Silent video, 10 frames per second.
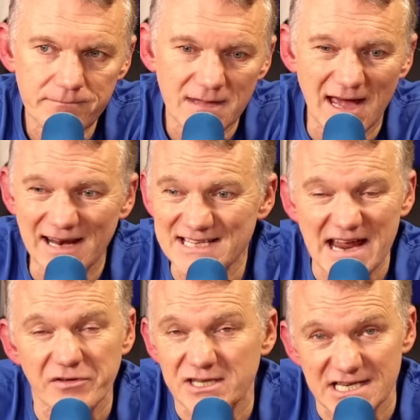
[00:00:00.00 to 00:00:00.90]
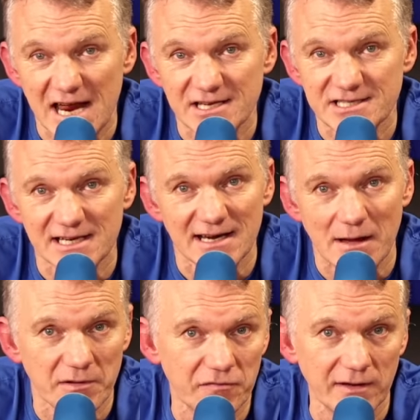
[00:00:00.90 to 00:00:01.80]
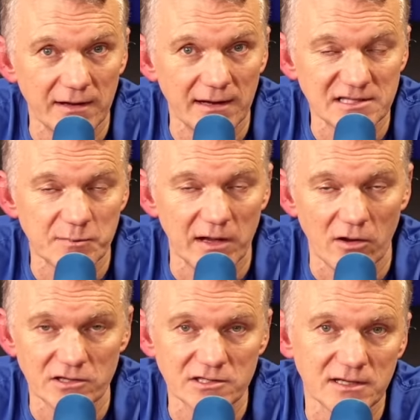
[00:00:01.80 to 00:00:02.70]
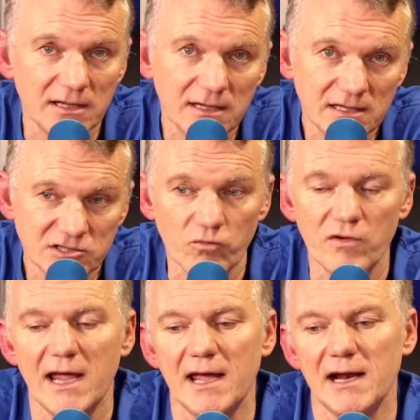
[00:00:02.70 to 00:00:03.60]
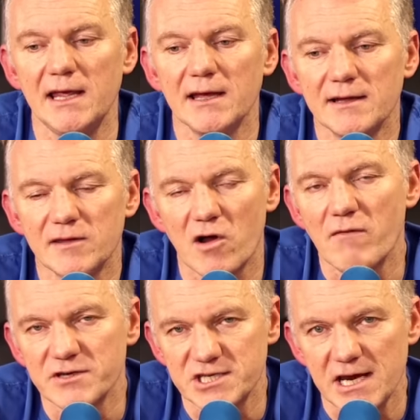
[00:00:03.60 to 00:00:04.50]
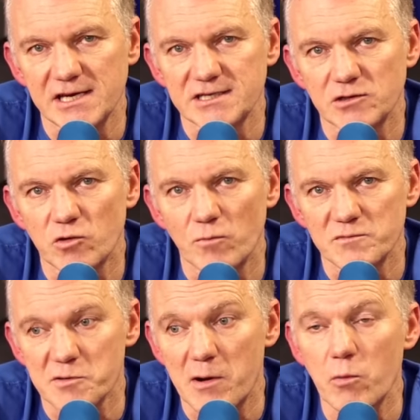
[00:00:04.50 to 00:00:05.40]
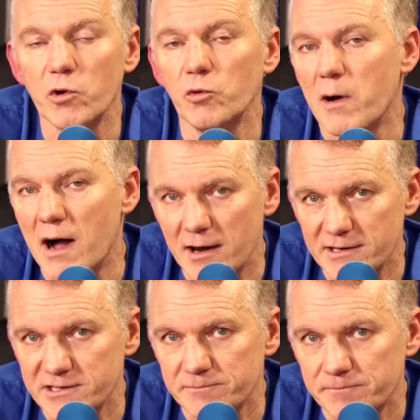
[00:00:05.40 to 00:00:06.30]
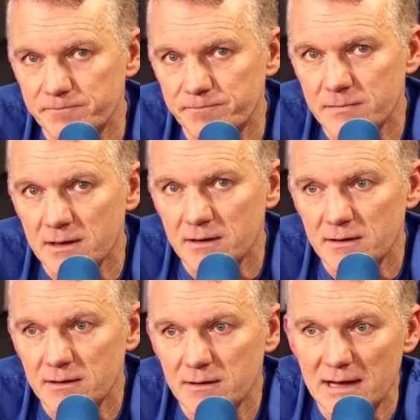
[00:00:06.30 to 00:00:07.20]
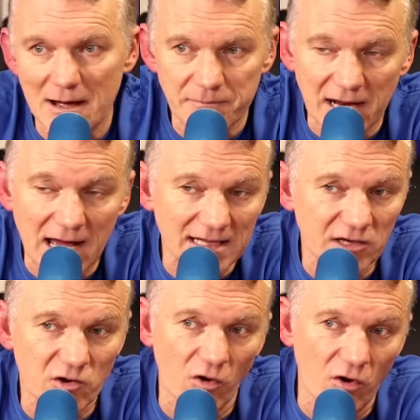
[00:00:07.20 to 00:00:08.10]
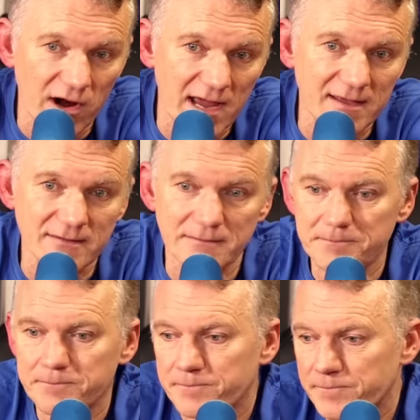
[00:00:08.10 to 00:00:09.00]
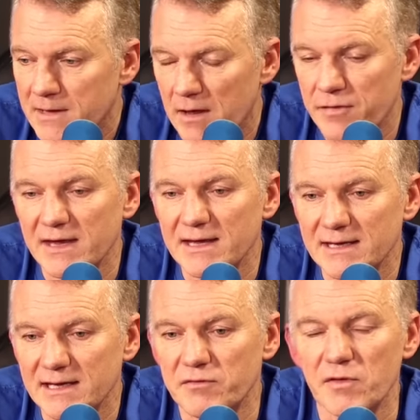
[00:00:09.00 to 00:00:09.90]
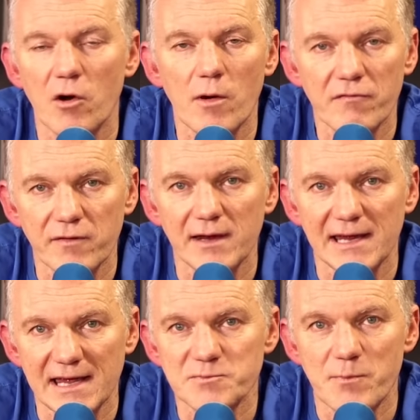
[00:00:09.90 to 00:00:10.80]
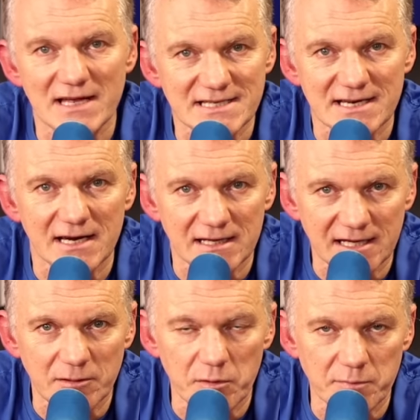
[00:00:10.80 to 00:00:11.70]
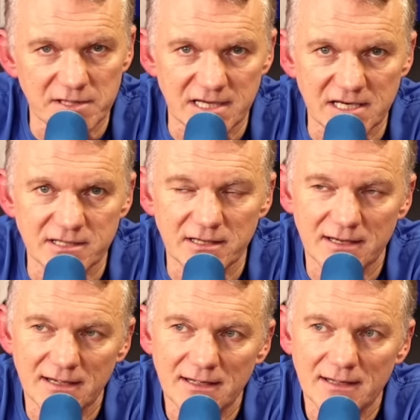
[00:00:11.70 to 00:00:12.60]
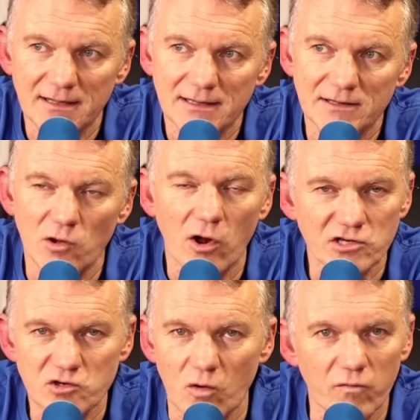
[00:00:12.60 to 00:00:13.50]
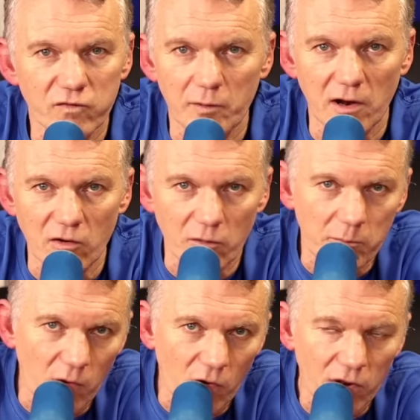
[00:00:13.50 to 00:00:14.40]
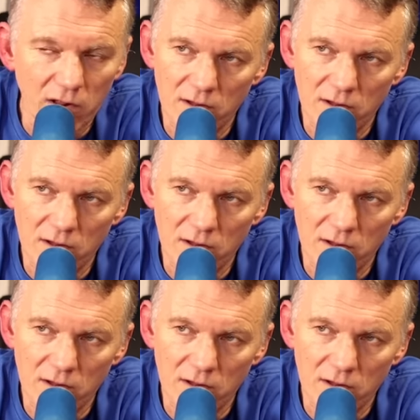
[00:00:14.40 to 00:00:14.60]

And he's Everton's energy in that midfield, let's be honest. So really, the conversation comes about who partners him. Abdoulaye Doucoure, I think, even though I feel he is better in a deeper position, not as comfortable on the ball.